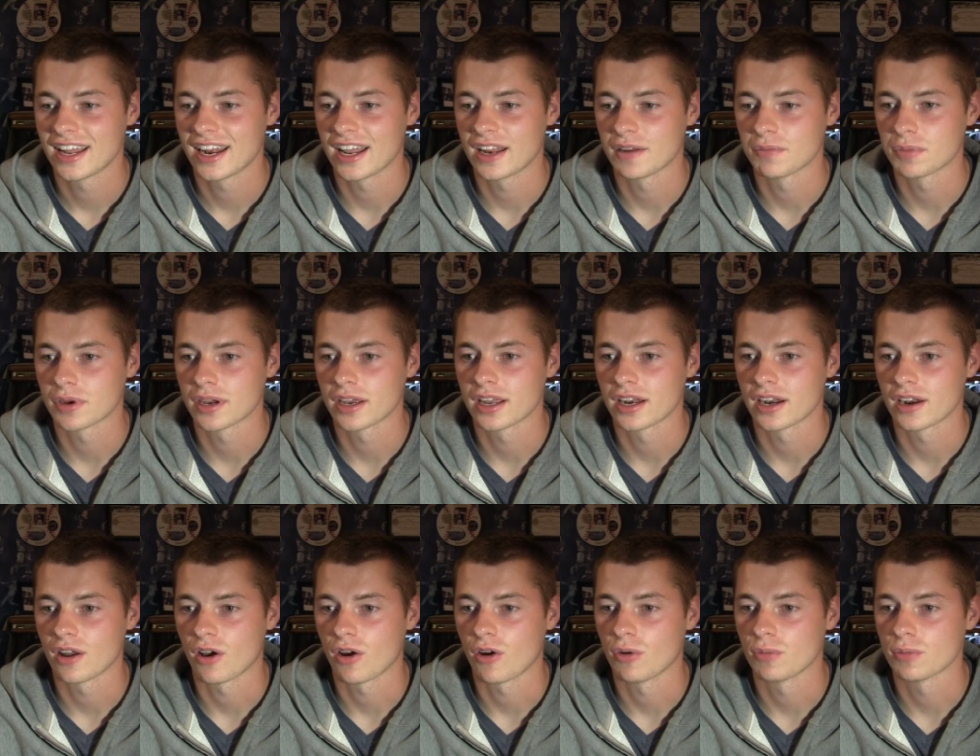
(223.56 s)
that ain't
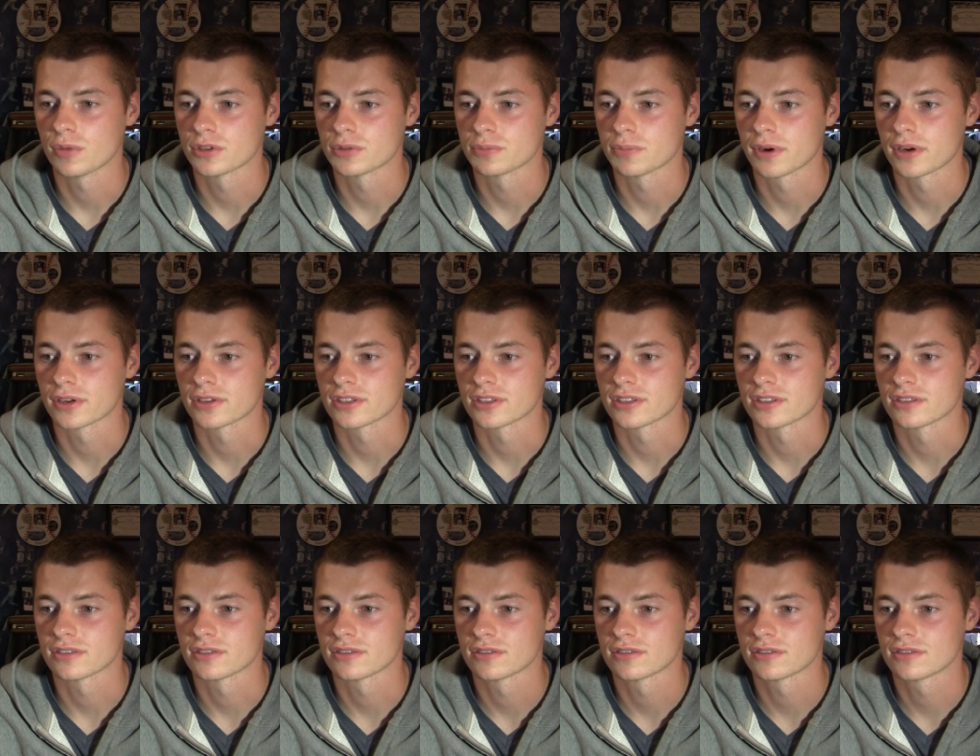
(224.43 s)
bringing in a homeless
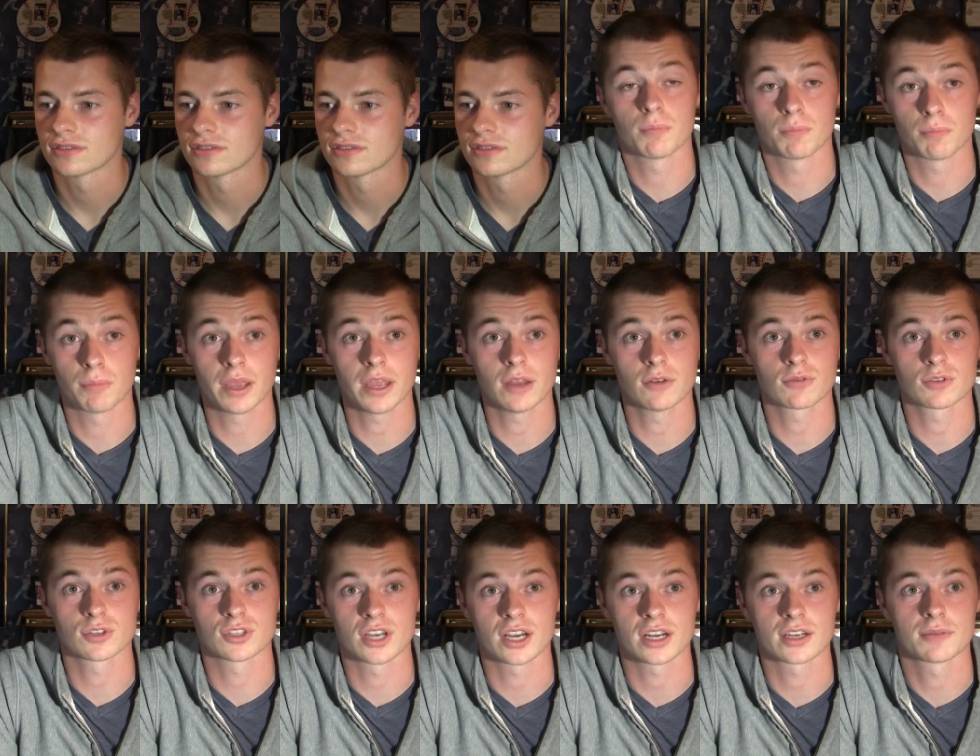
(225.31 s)
person. Being
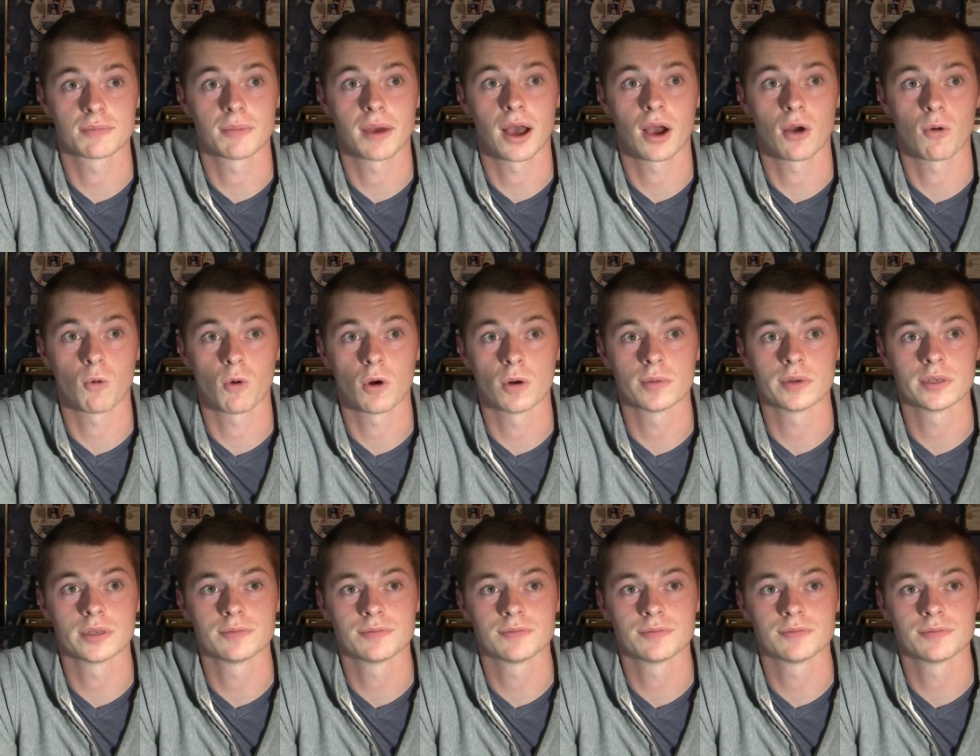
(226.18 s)
rejected by a woman,